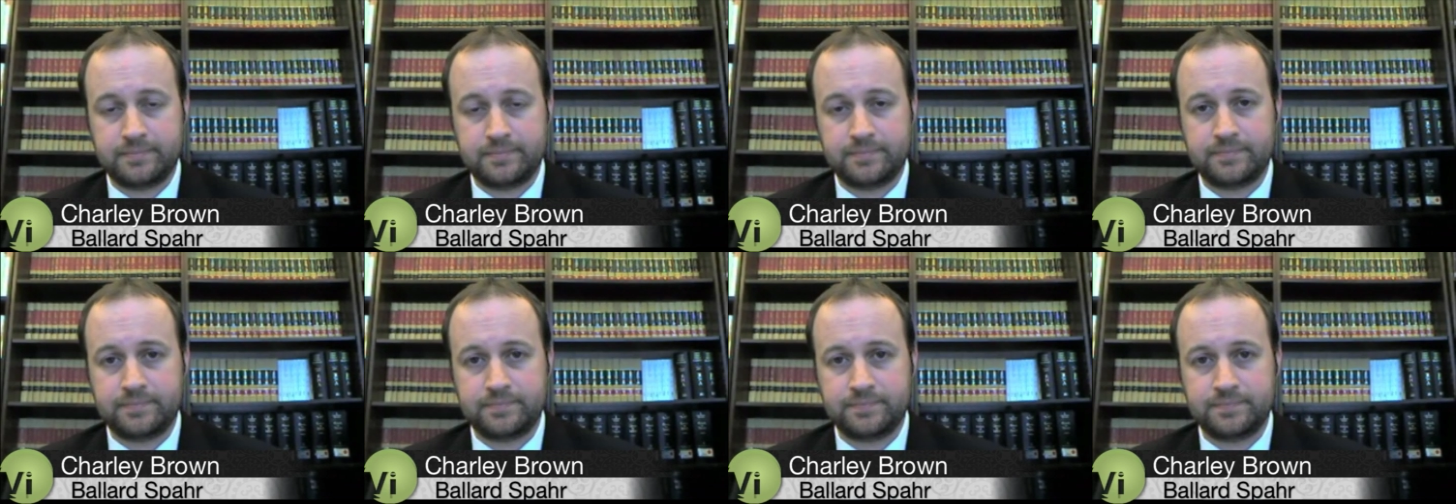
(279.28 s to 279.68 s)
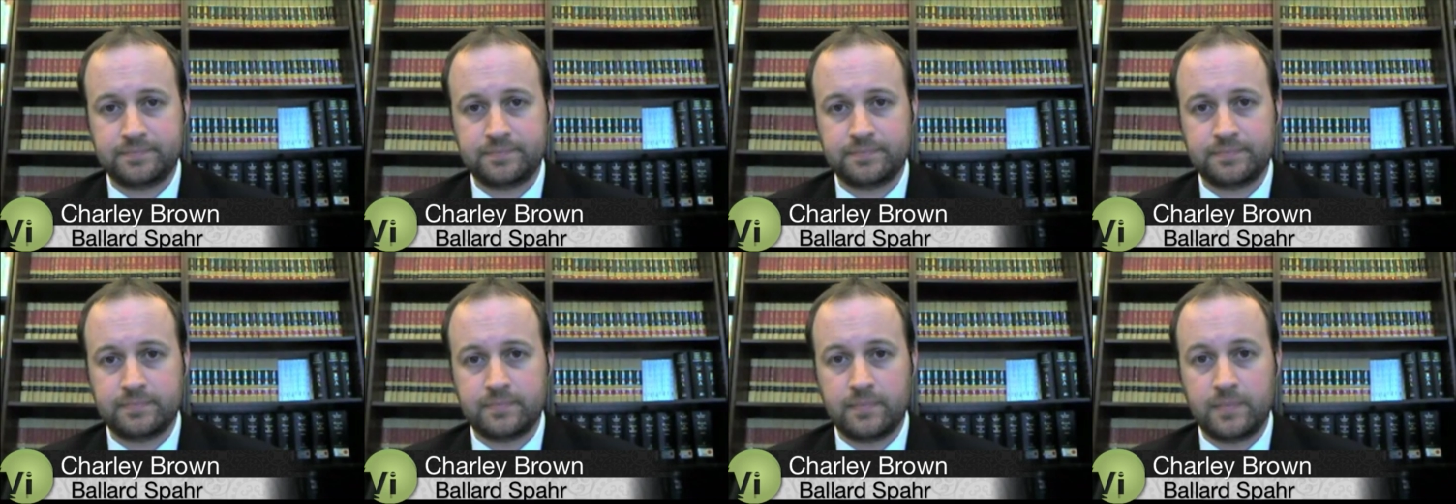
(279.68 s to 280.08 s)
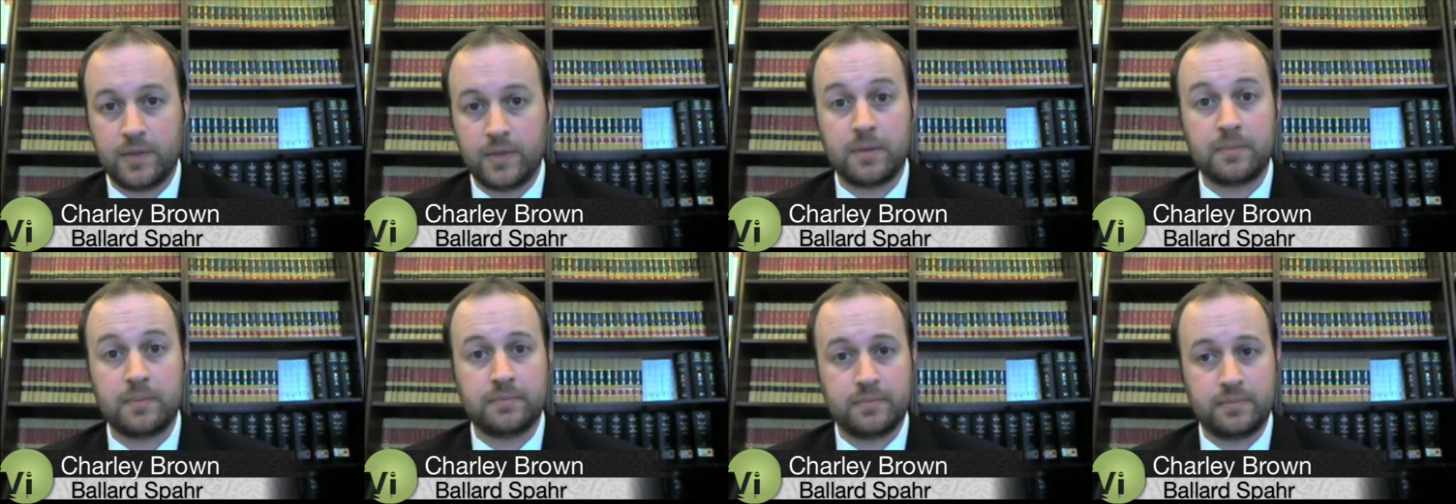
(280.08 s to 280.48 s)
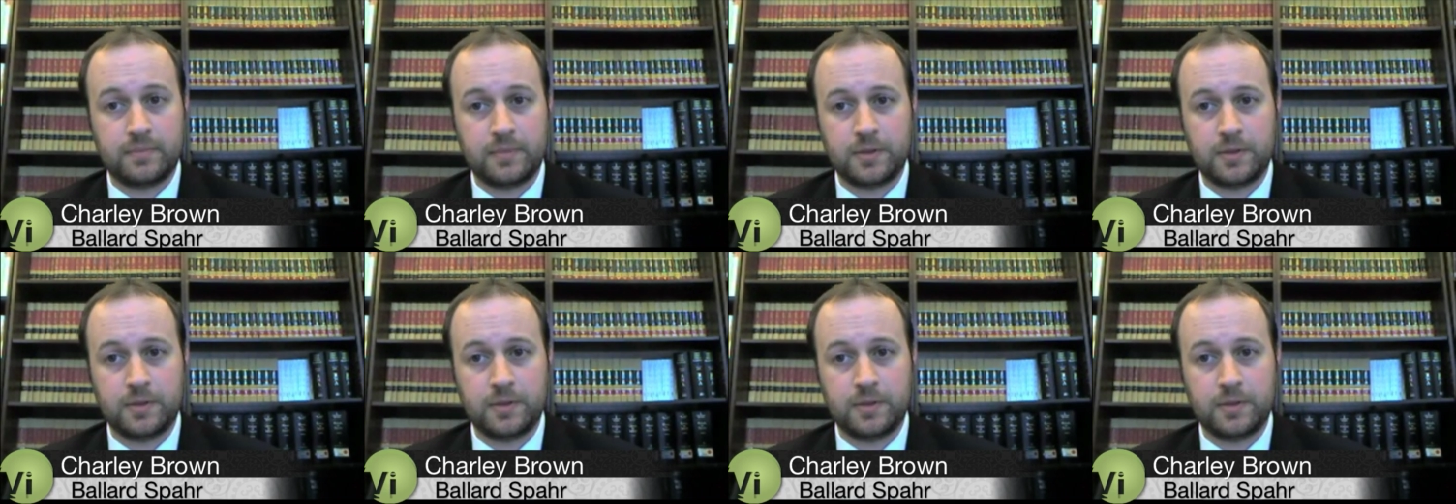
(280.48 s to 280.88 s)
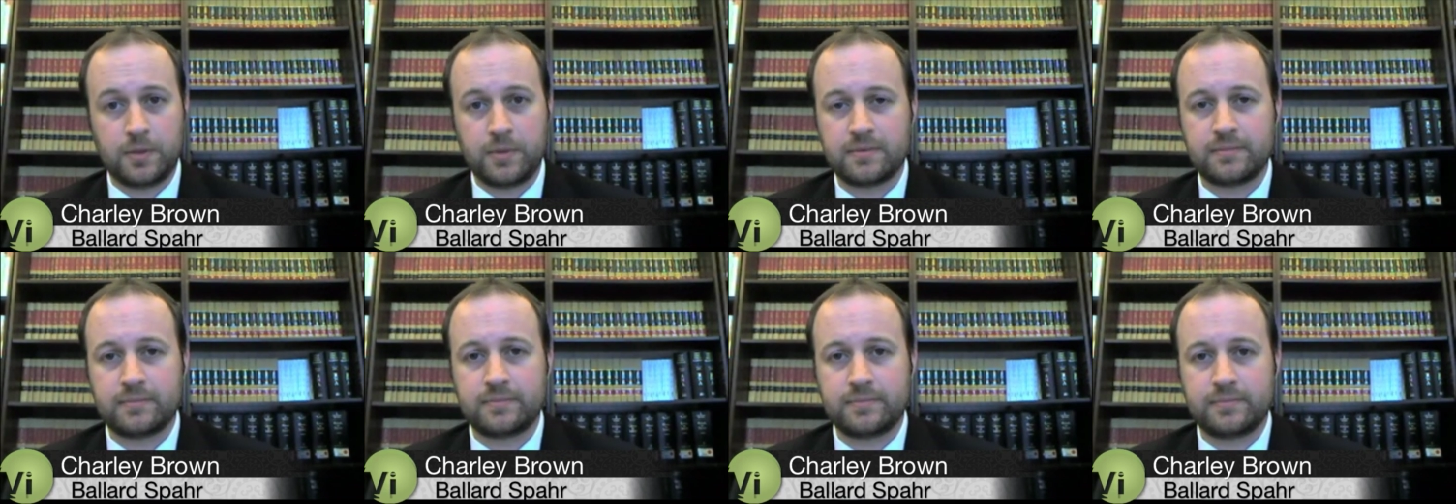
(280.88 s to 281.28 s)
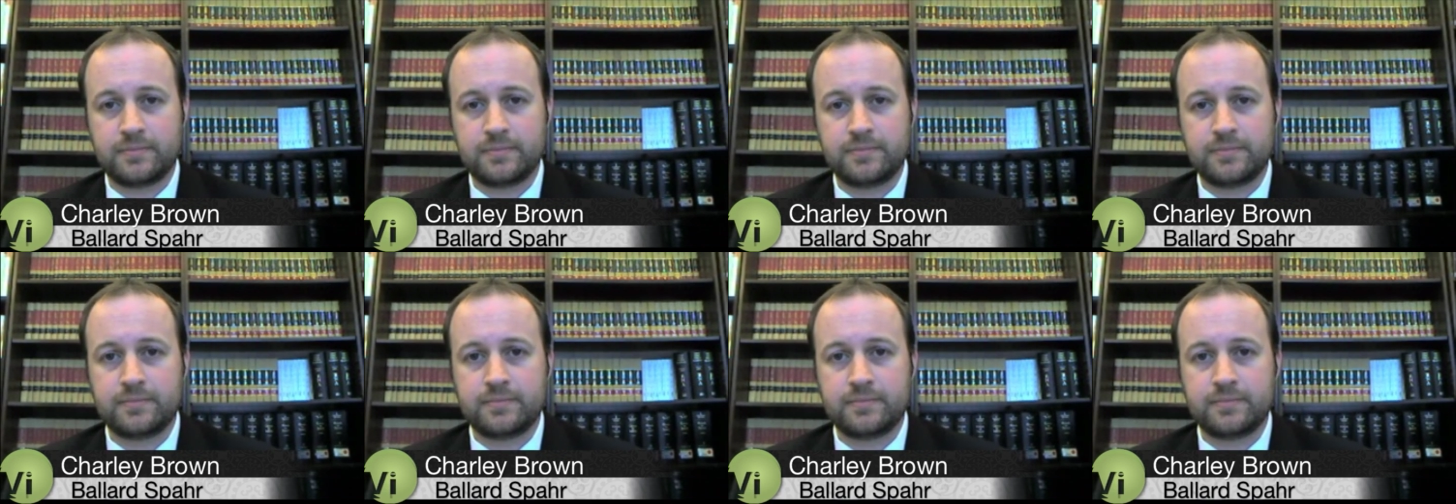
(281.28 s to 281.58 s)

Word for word: time, so thanks for being no, with us. No. Um,